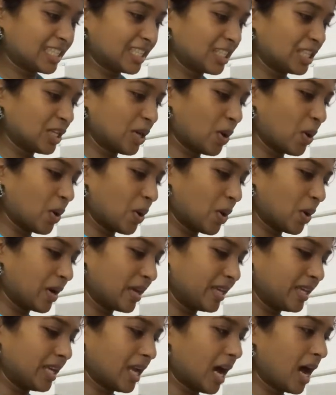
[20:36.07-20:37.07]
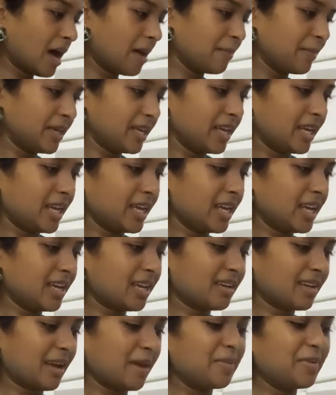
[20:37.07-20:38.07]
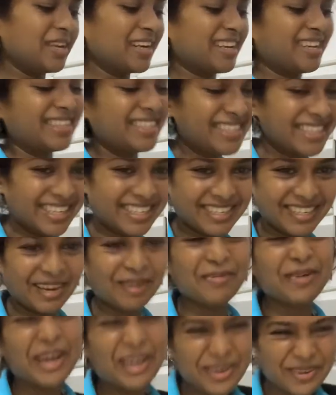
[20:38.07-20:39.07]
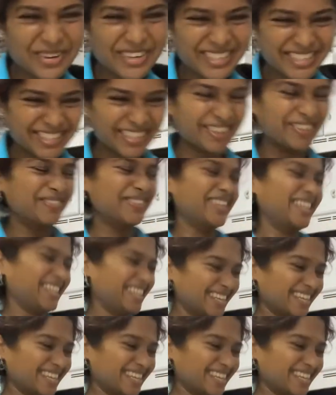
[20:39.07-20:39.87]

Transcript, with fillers: So yummy. I mean, I didn't taste it yet, but I know it's yummy.